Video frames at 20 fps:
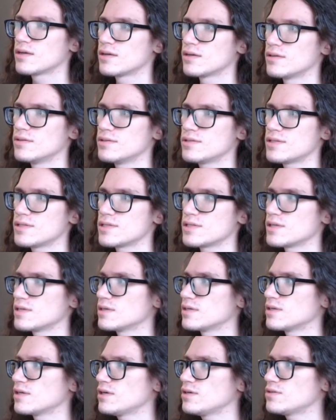This is
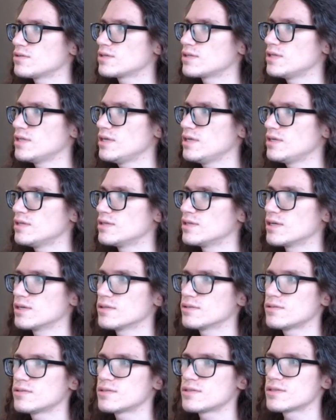100 Canadian
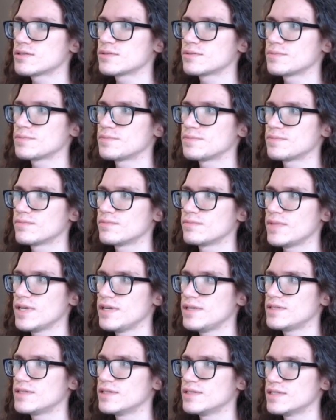dollars.
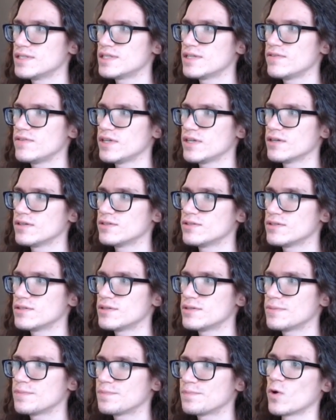A10
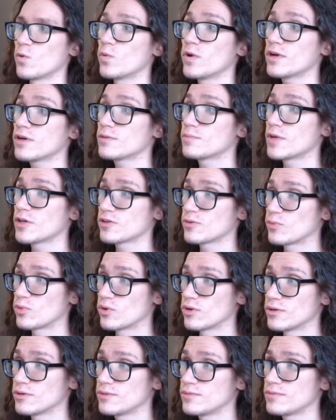7800. Weird
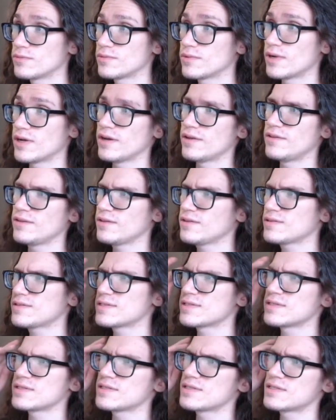motherboard. I think
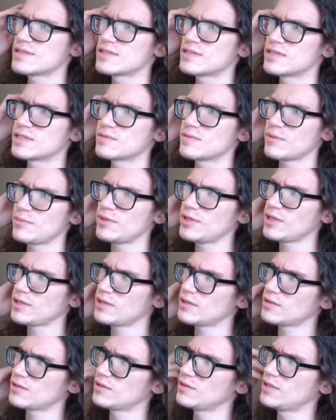this might be like
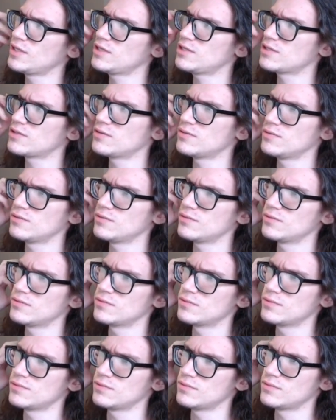an
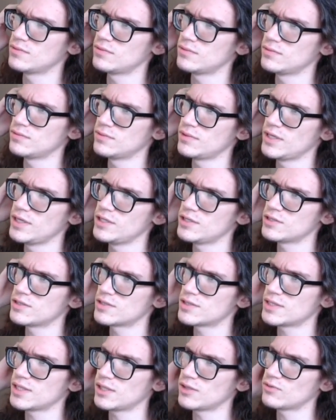Asian
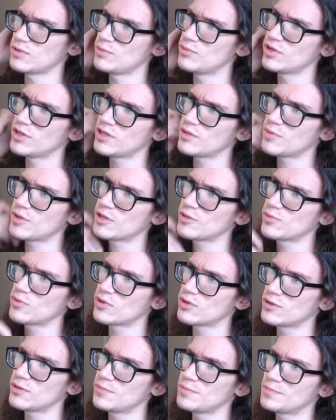style rebranded
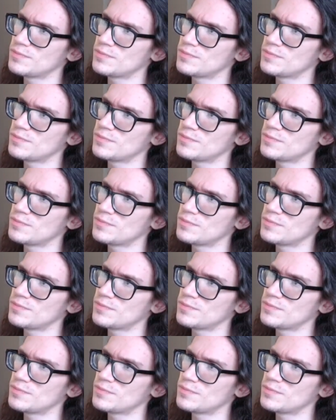motherboard.